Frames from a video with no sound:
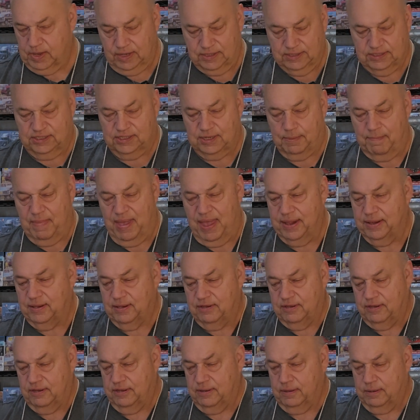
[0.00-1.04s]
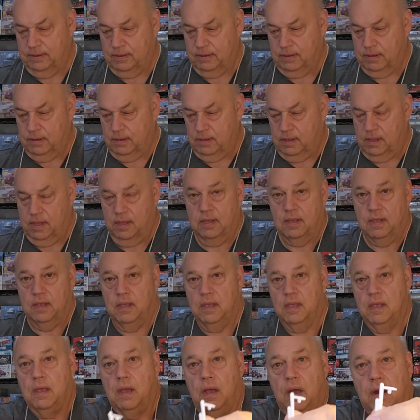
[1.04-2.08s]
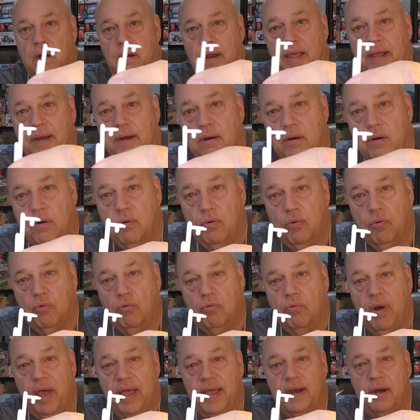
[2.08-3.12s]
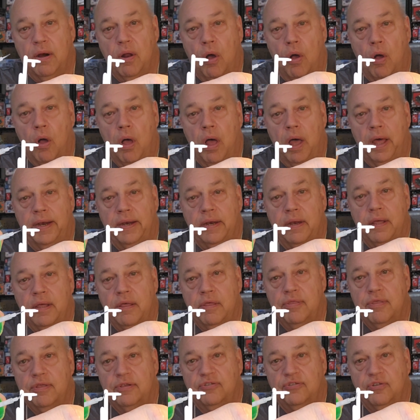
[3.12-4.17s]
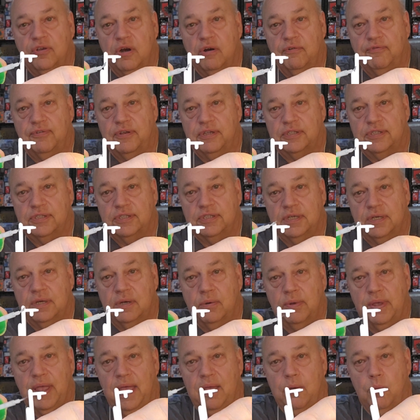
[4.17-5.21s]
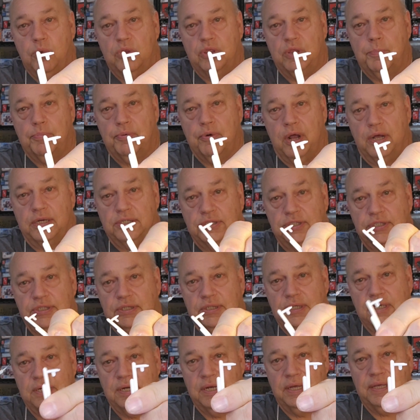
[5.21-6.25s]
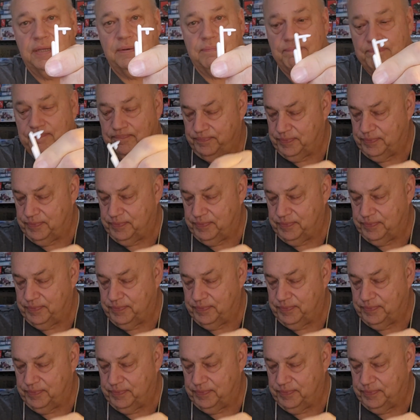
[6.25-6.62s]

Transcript: cement, all right on the surface, okay, with the brush. All right.